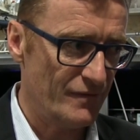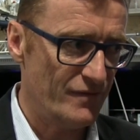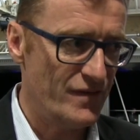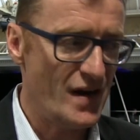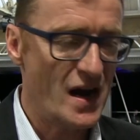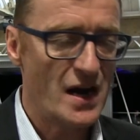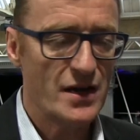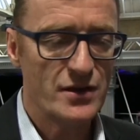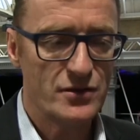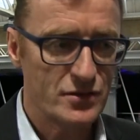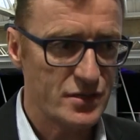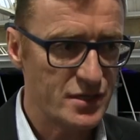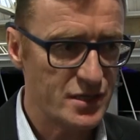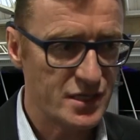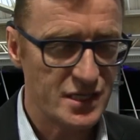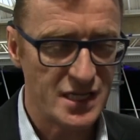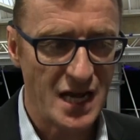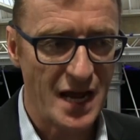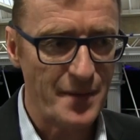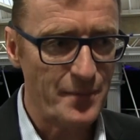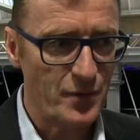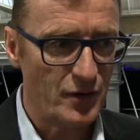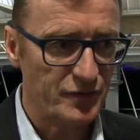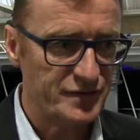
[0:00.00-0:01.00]
various
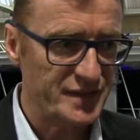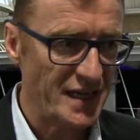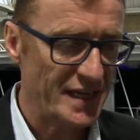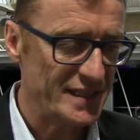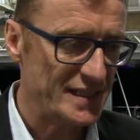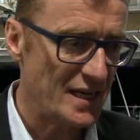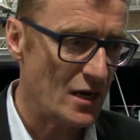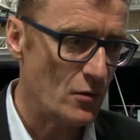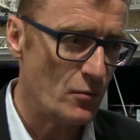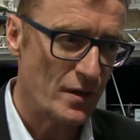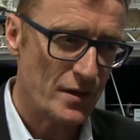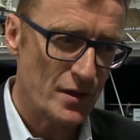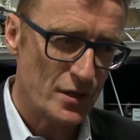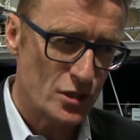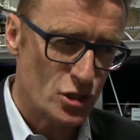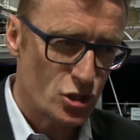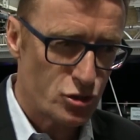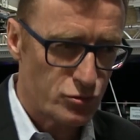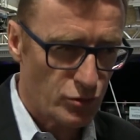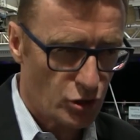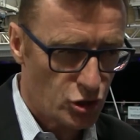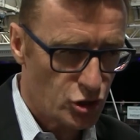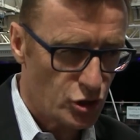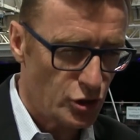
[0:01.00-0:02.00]
type of data, whether
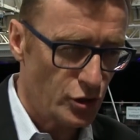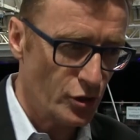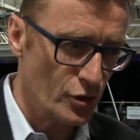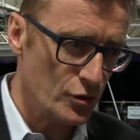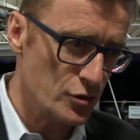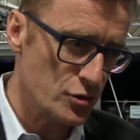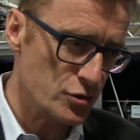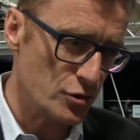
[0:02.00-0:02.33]
it's structured or